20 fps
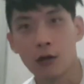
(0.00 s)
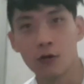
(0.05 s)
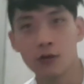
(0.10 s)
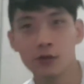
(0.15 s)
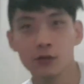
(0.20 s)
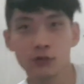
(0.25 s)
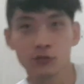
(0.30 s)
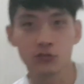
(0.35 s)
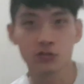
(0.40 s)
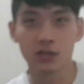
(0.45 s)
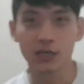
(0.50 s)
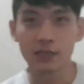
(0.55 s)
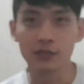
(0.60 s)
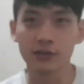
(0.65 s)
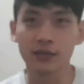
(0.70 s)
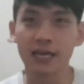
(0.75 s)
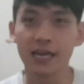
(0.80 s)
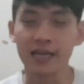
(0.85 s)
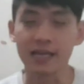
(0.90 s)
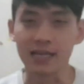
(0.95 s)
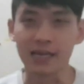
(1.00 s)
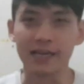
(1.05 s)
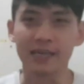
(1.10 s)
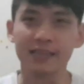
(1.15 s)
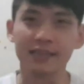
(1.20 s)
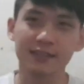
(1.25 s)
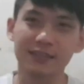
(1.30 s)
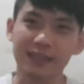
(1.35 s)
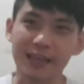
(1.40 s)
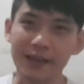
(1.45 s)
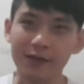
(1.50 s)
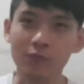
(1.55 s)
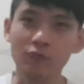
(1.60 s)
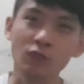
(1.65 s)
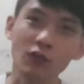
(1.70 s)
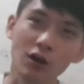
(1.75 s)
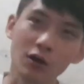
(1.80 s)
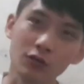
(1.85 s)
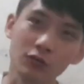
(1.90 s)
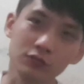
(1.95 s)
I want to try to get like
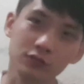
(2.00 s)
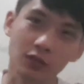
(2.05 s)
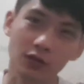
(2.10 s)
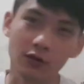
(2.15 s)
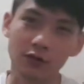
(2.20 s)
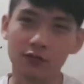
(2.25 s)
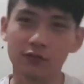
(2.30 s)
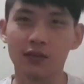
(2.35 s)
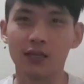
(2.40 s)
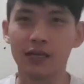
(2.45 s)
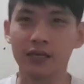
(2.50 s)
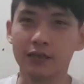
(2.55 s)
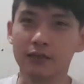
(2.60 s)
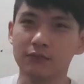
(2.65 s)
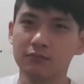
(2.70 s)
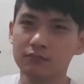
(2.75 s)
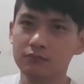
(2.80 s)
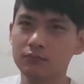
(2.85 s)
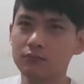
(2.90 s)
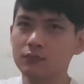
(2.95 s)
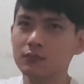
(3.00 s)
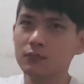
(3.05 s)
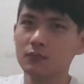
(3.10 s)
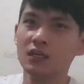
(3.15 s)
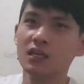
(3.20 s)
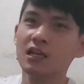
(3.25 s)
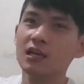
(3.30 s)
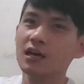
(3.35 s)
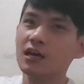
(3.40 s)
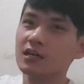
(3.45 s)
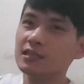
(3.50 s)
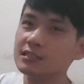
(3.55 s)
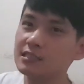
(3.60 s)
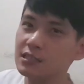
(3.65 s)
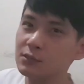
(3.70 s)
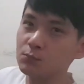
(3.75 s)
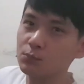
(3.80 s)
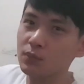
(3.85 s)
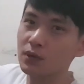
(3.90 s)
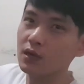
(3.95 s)
10 rounds of like
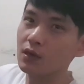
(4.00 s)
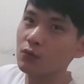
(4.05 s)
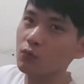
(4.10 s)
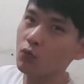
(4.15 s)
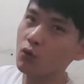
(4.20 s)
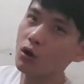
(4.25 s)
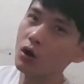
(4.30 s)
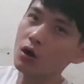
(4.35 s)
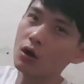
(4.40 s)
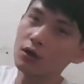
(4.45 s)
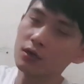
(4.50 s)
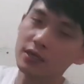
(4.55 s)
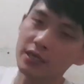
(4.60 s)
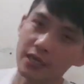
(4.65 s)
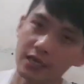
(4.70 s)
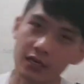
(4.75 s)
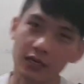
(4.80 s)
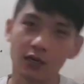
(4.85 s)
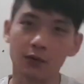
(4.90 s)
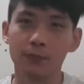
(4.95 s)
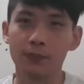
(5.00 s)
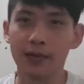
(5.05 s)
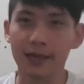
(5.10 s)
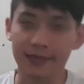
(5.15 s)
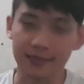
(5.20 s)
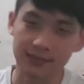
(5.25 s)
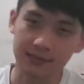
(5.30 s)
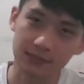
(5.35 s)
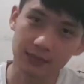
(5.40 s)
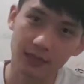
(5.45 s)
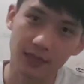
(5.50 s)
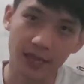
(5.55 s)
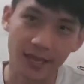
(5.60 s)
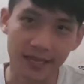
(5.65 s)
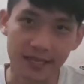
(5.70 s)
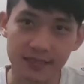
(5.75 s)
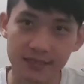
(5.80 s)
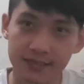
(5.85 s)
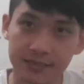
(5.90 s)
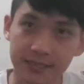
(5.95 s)
a simple wall kick up
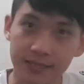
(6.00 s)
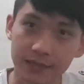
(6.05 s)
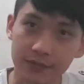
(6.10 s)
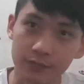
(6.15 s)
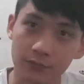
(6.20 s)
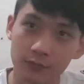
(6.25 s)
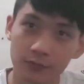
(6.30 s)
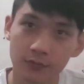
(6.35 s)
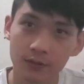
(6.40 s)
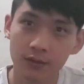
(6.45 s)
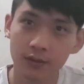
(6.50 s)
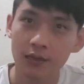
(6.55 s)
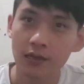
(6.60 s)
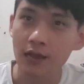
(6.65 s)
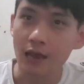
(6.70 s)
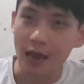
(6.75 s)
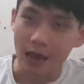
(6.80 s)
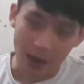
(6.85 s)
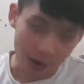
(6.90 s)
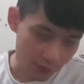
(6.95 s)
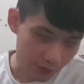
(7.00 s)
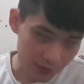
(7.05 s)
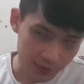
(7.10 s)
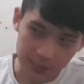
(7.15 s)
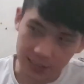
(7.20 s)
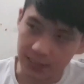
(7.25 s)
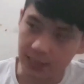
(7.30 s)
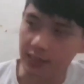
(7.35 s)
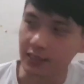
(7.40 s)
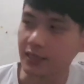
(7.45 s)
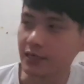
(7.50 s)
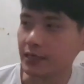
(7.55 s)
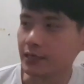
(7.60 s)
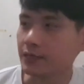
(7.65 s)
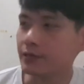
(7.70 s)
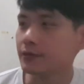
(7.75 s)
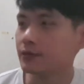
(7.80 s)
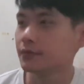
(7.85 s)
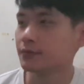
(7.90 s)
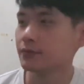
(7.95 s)
handstand every single
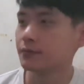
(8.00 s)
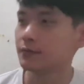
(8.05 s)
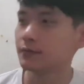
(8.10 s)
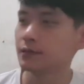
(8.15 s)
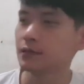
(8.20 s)
day.